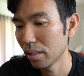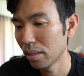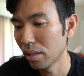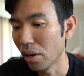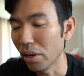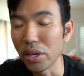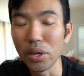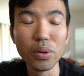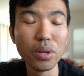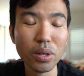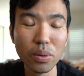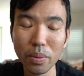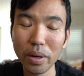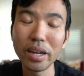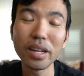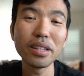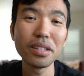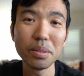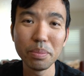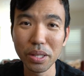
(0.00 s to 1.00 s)
No, you
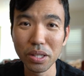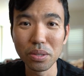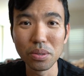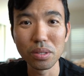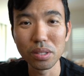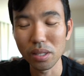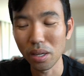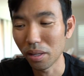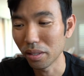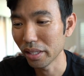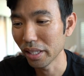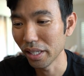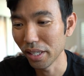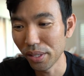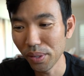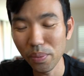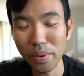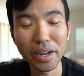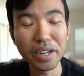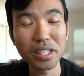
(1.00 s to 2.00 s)
want it to be too salty. You
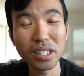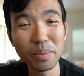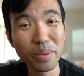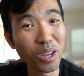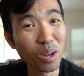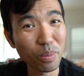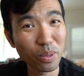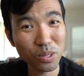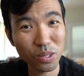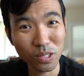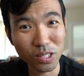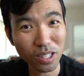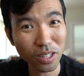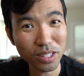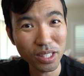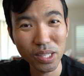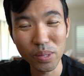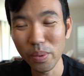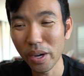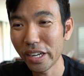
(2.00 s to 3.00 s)
don't want it to be almost too
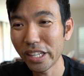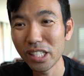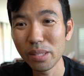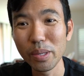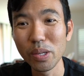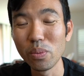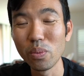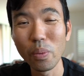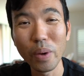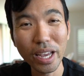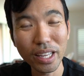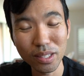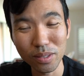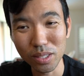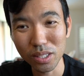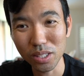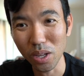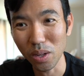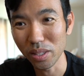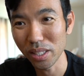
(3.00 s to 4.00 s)
salty. You want it to be way too
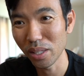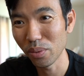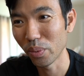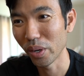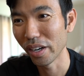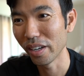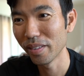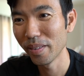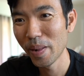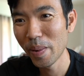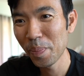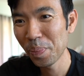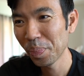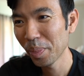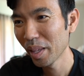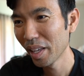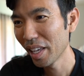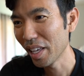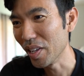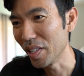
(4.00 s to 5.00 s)
salty where
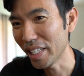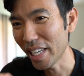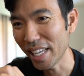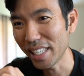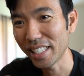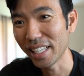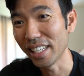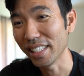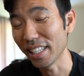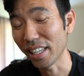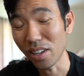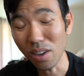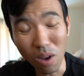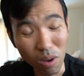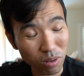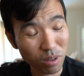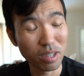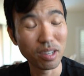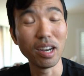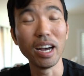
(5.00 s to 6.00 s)
you taste it and it's like, oh
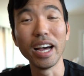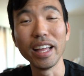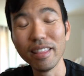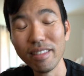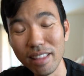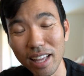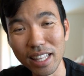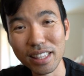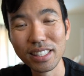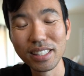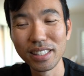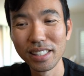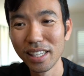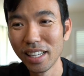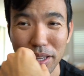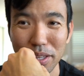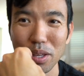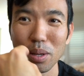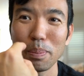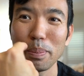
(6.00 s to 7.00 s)
God,
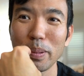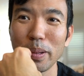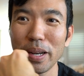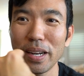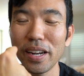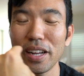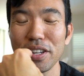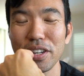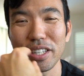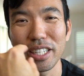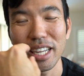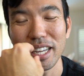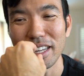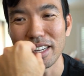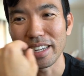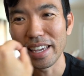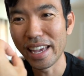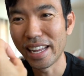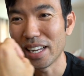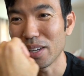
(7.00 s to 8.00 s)
you'll put it on your
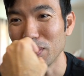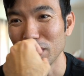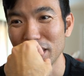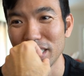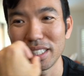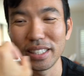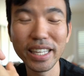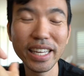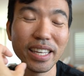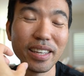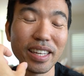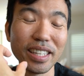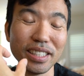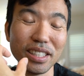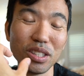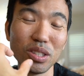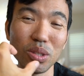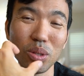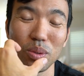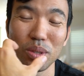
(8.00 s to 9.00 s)
tongue and it will sting because
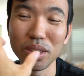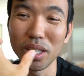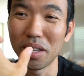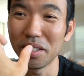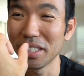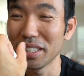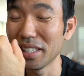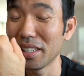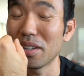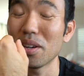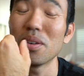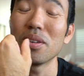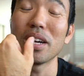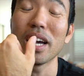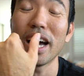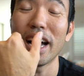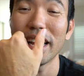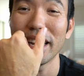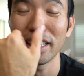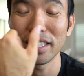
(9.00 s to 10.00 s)
it's so salty. It's like, oh
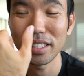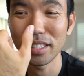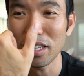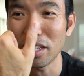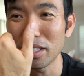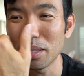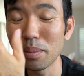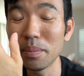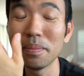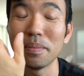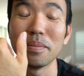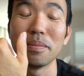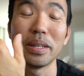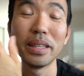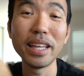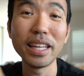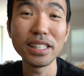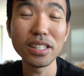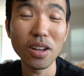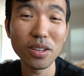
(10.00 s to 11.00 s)
God, it's salty, but
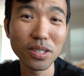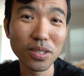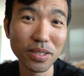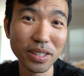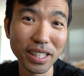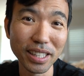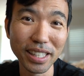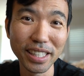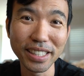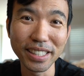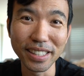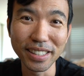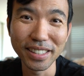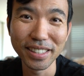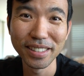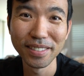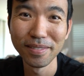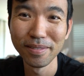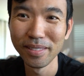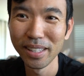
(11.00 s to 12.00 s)
that's also
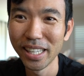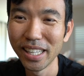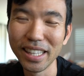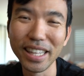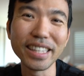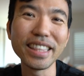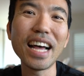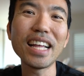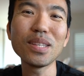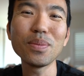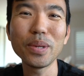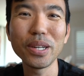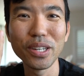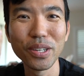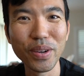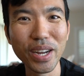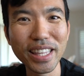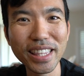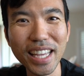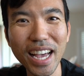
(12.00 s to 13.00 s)
delicious. Like that's what a
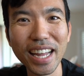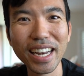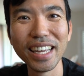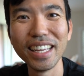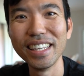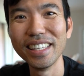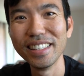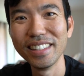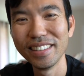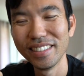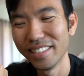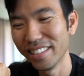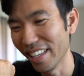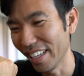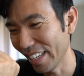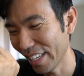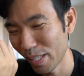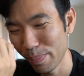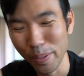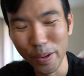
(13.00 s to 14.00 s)
great tare, the
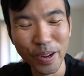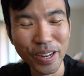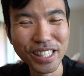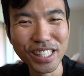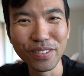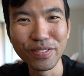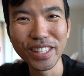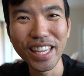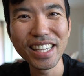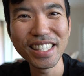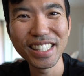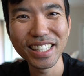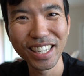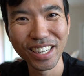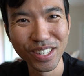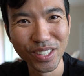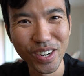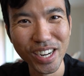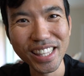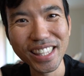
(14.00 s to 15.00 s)
experience of tasting a
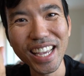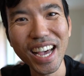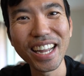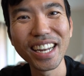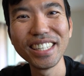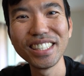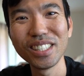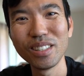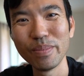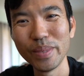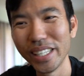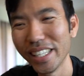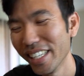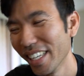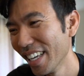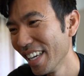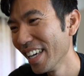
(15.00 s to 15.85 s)
great tare should be.